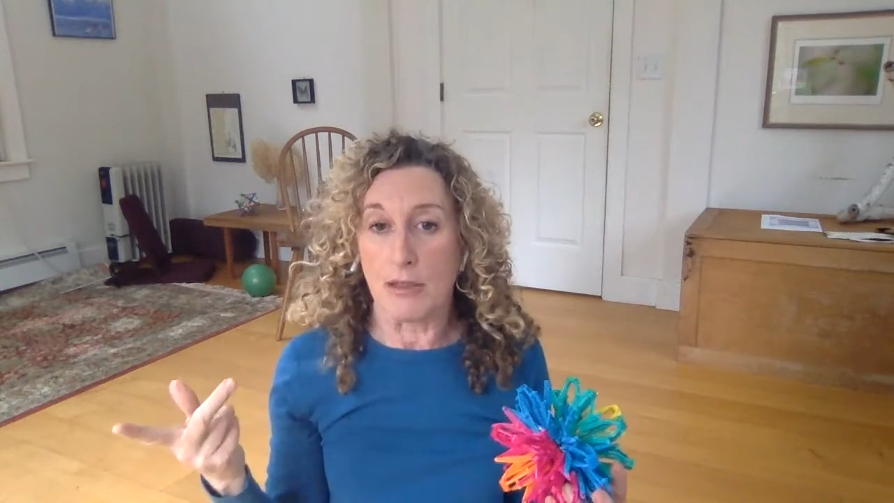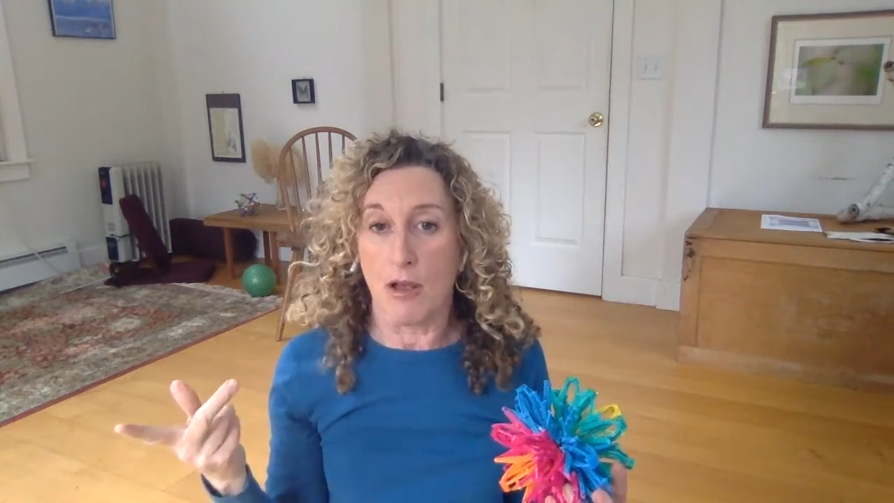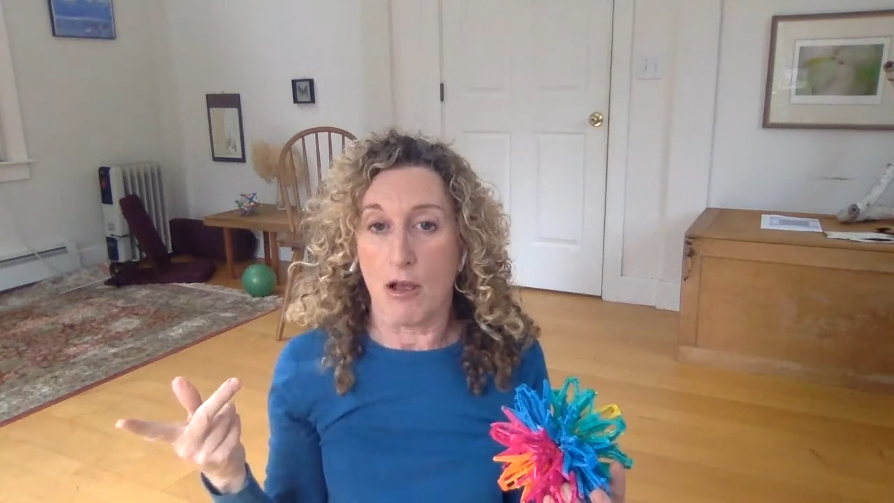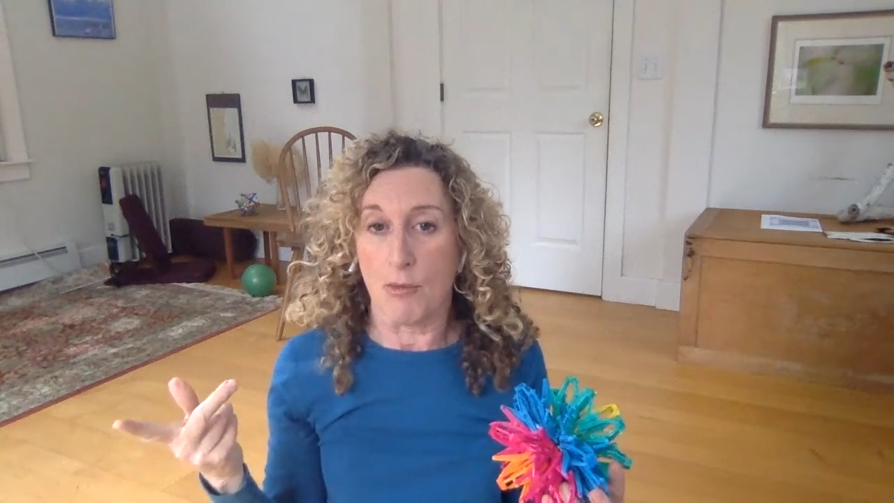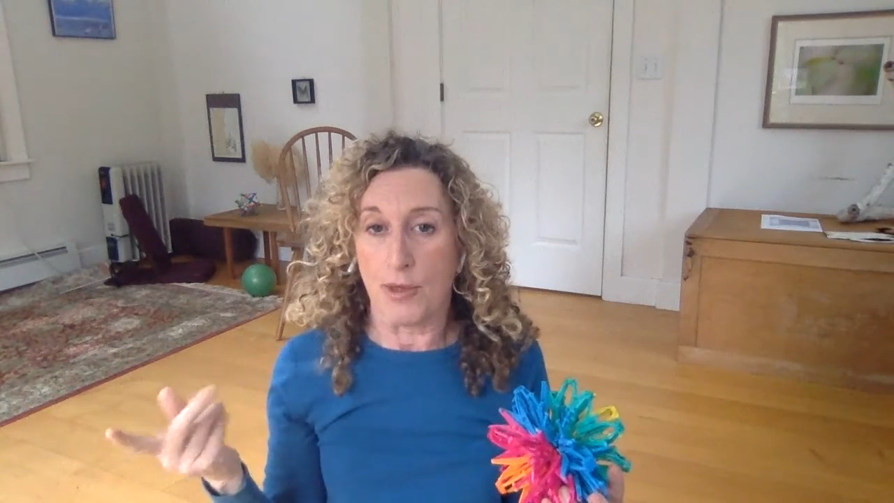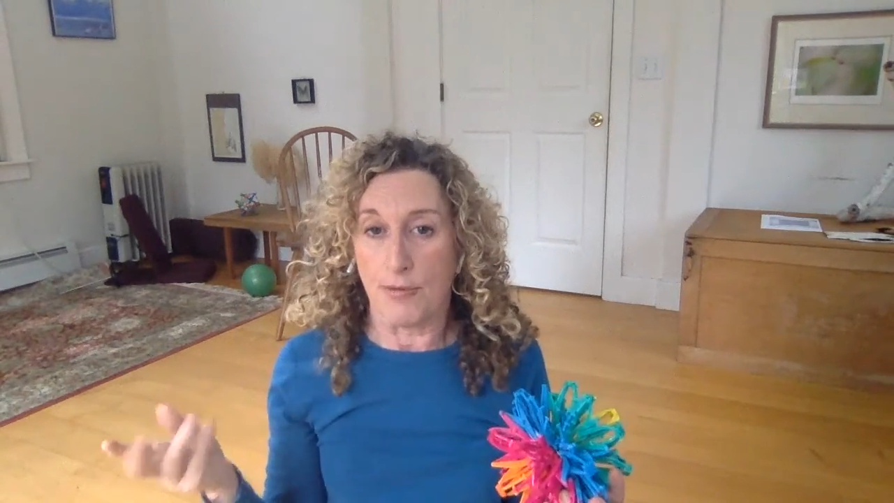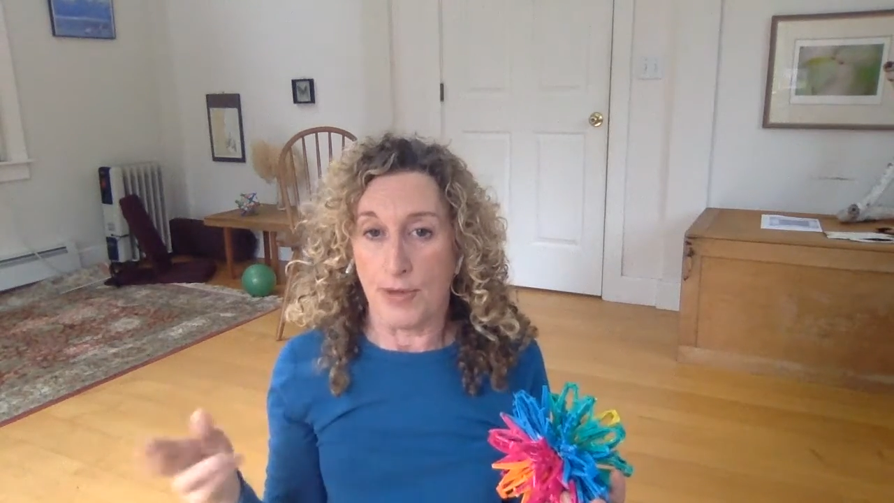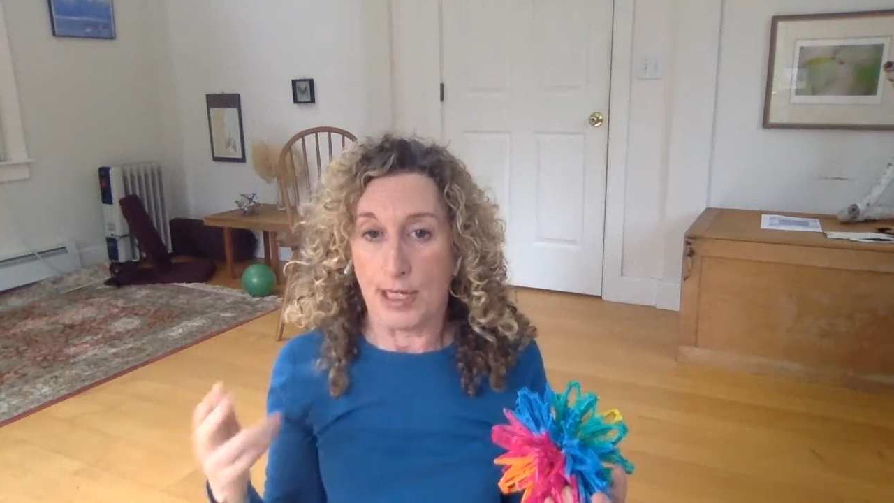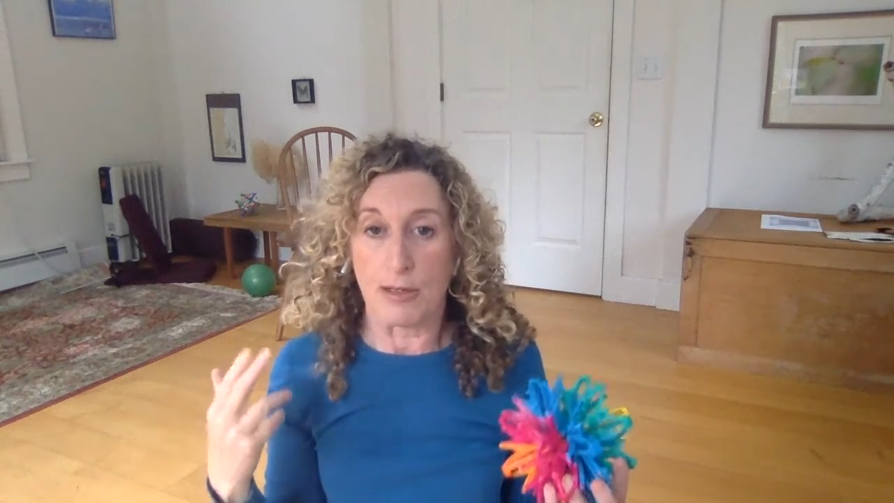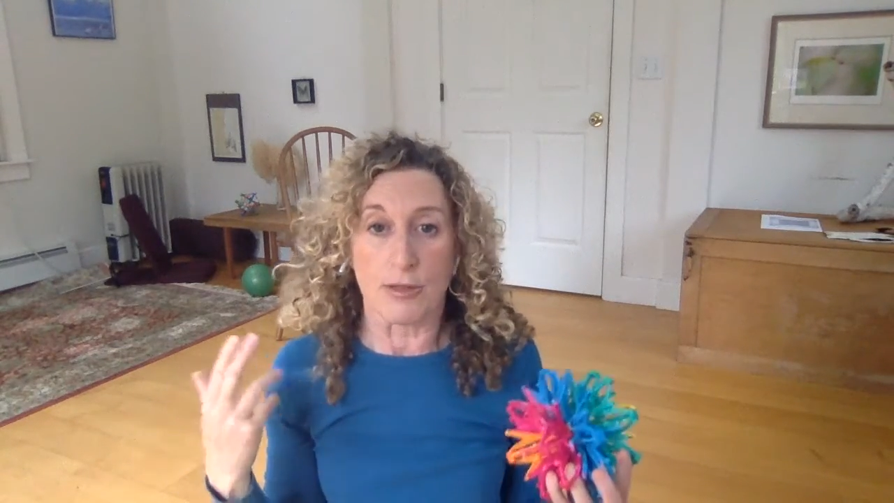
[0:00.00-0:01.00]
along with the
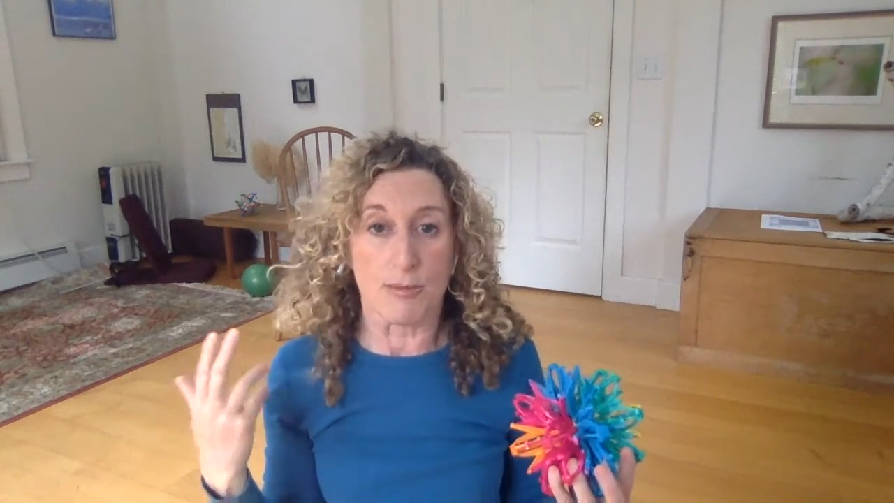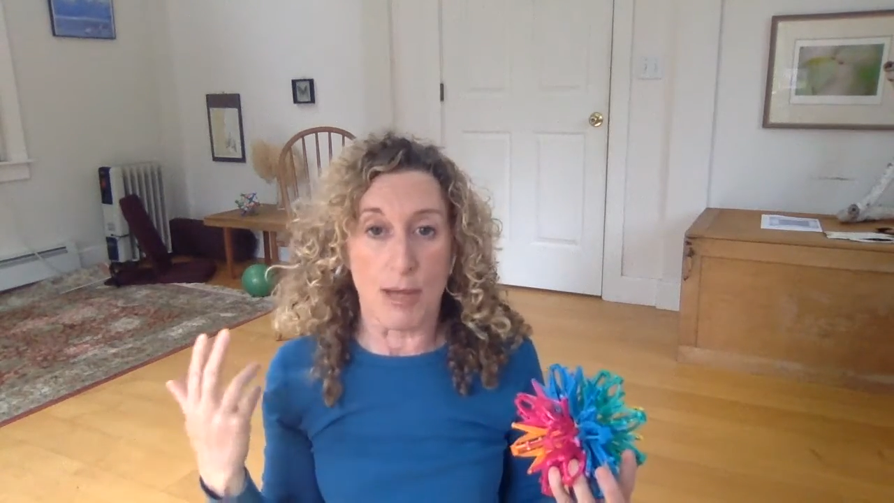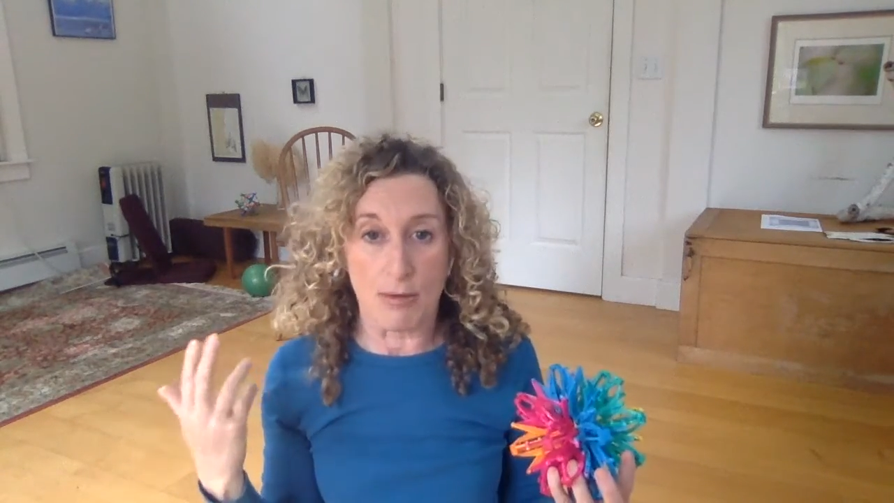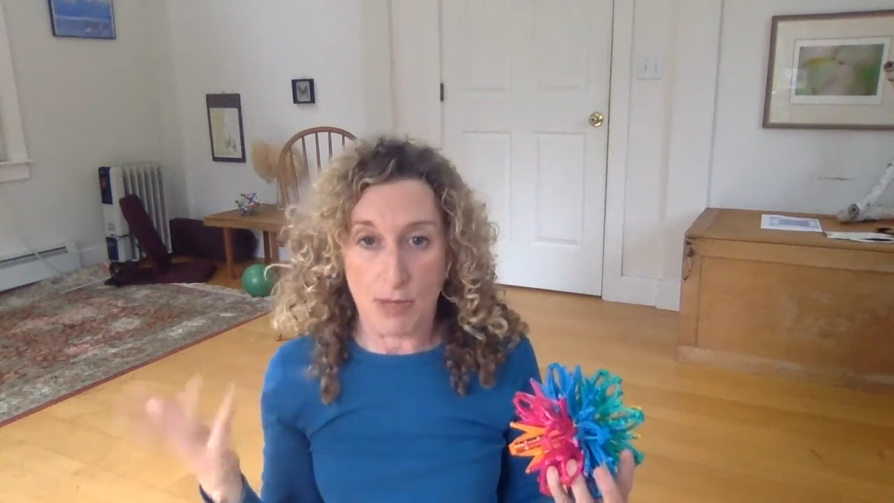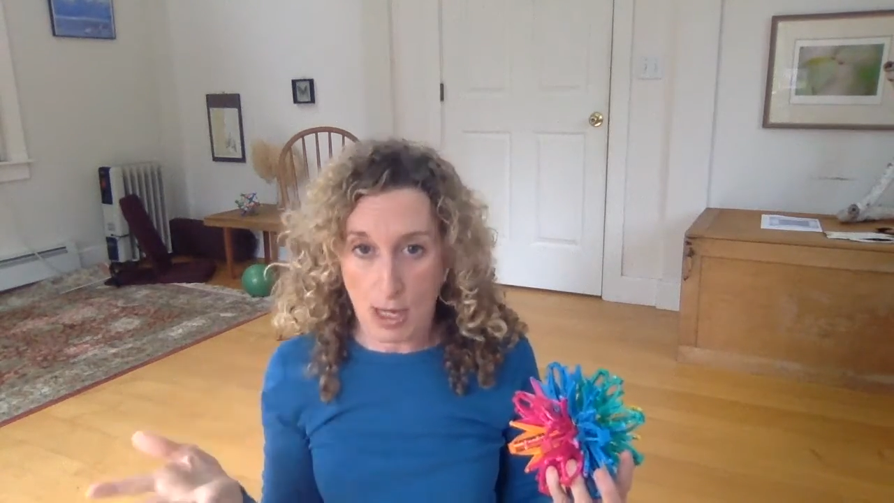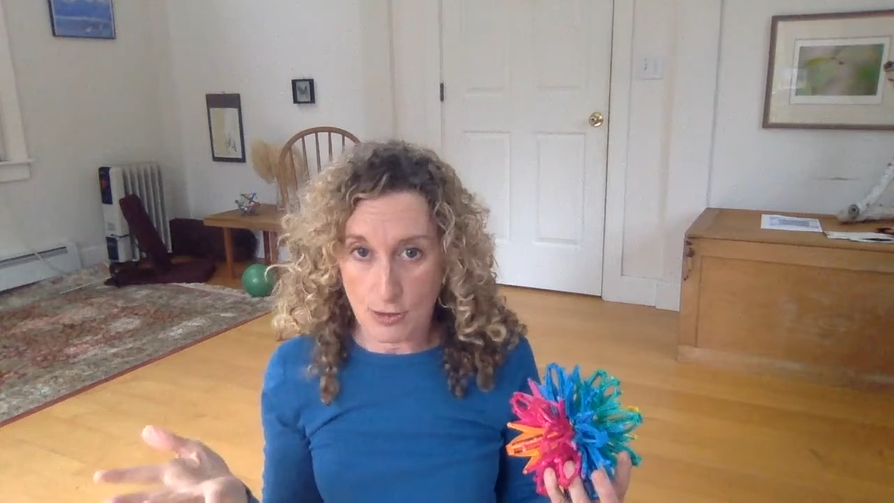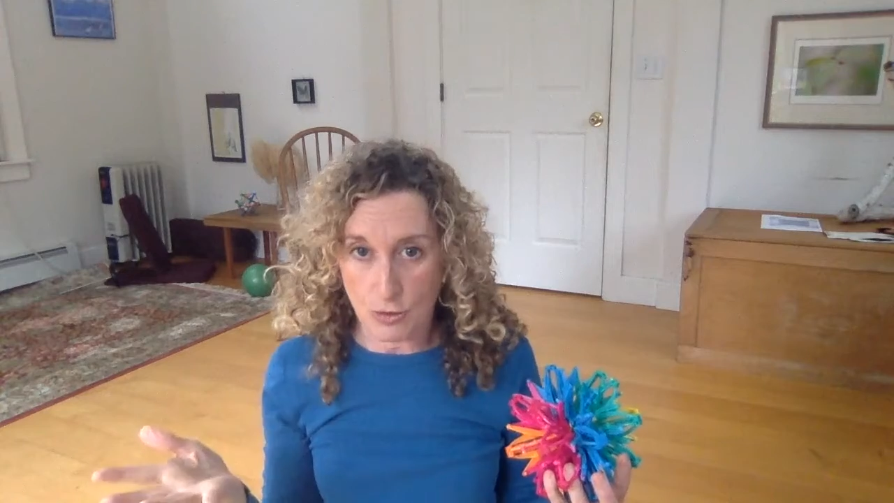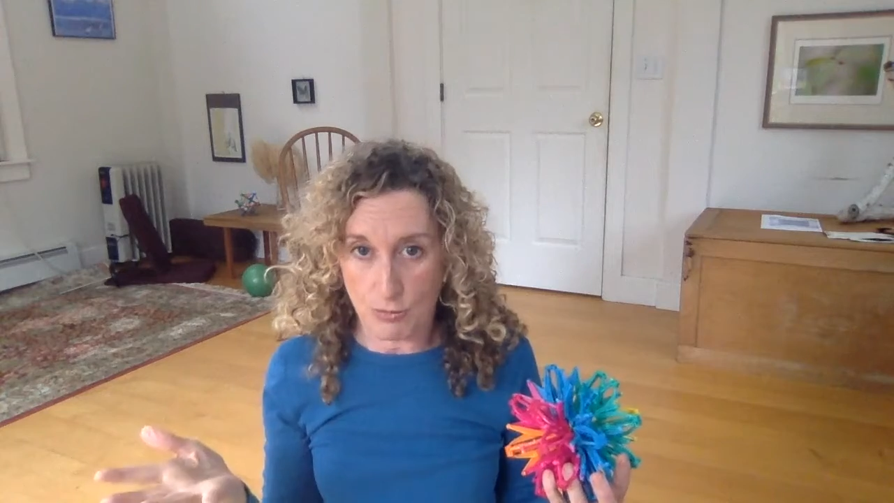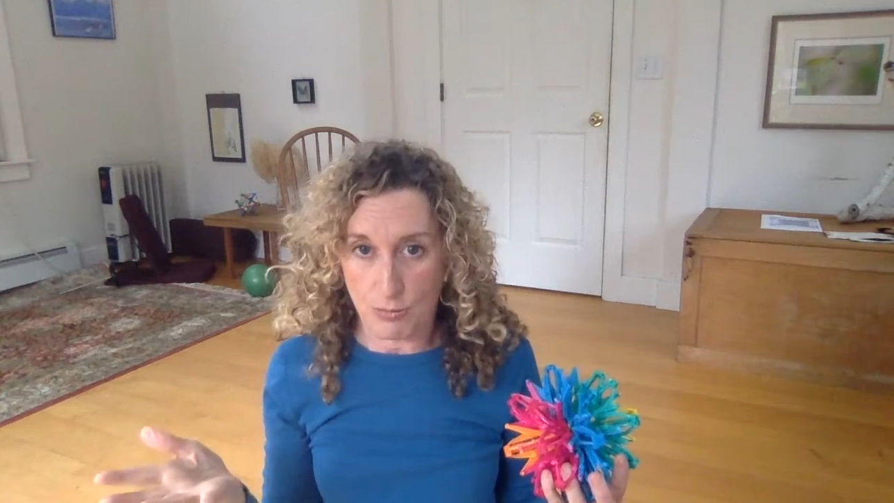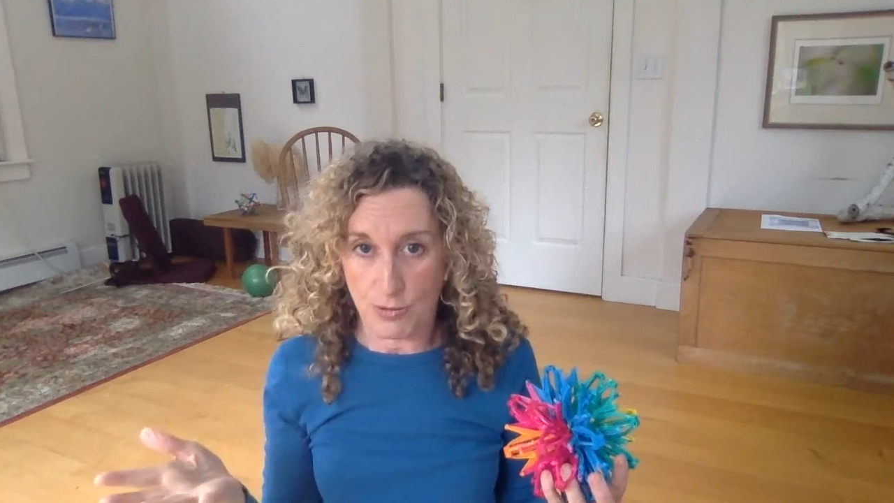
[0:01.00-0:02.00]
videos about
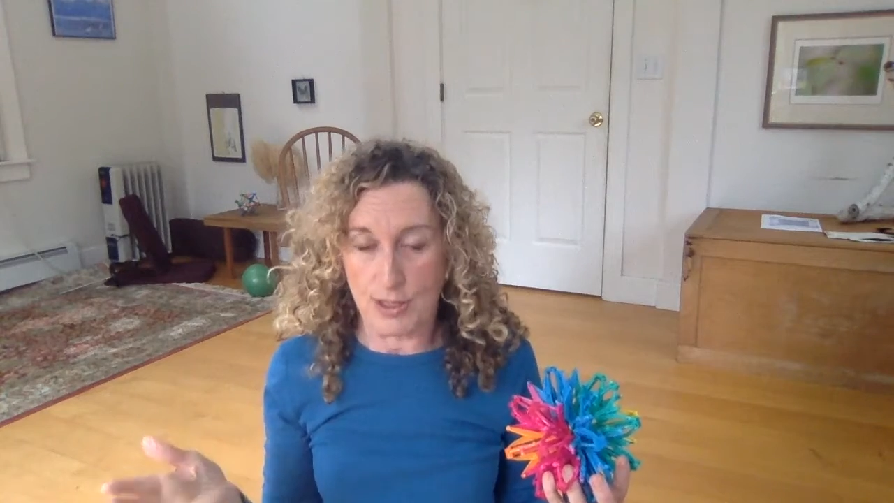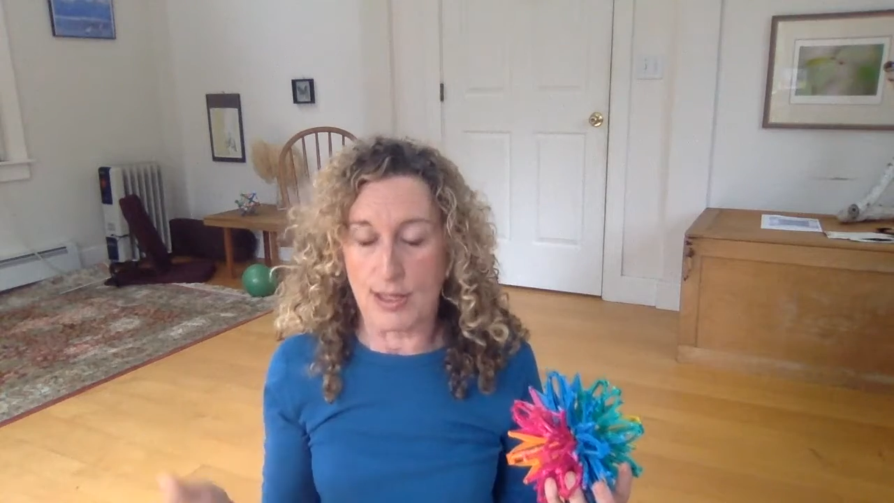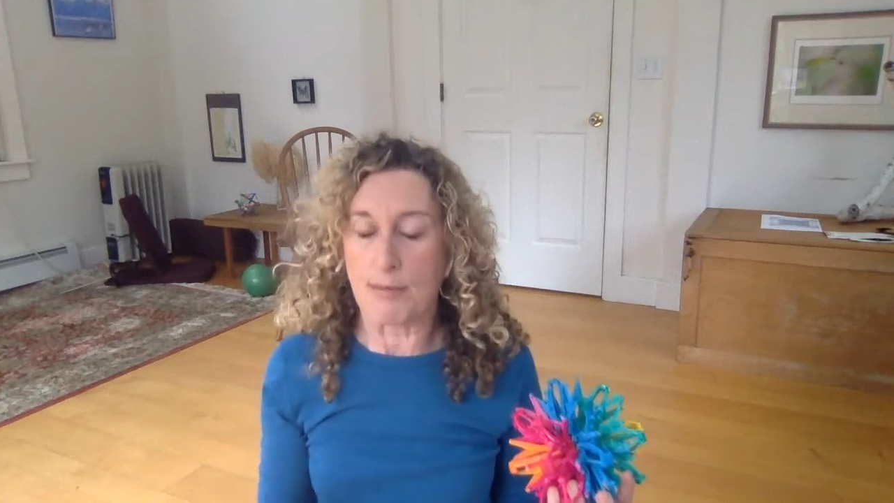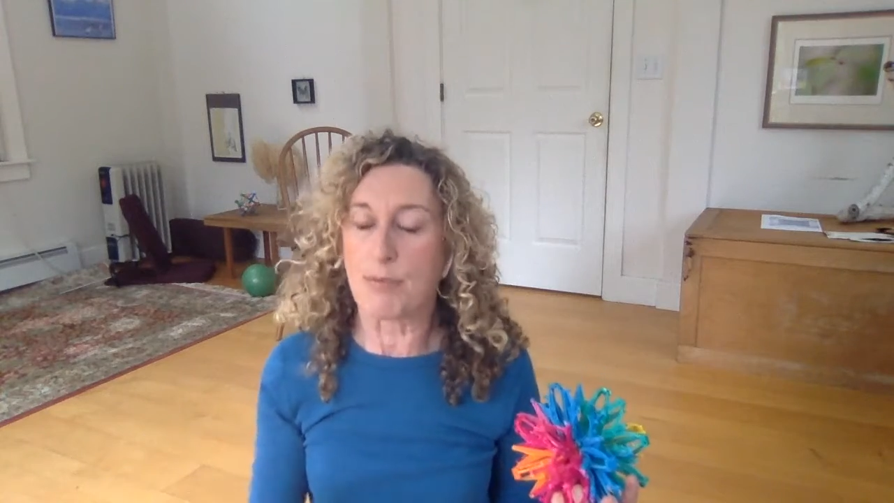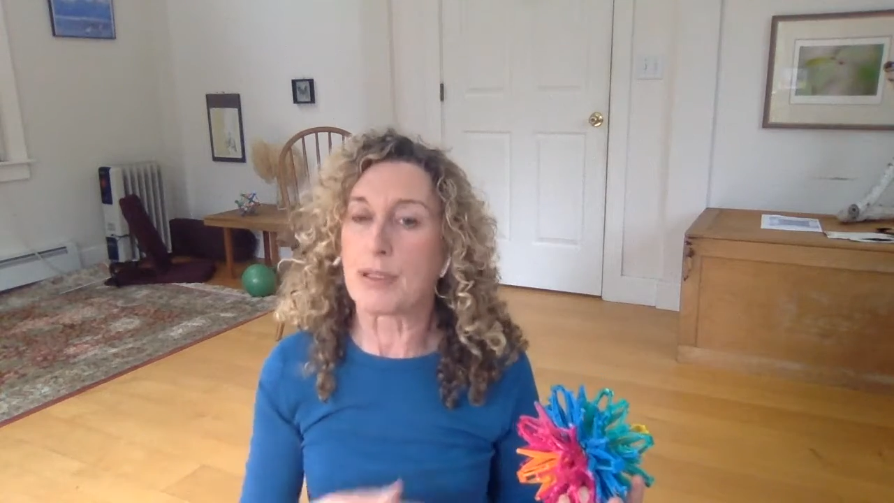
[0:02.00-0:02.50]
nostril breathing,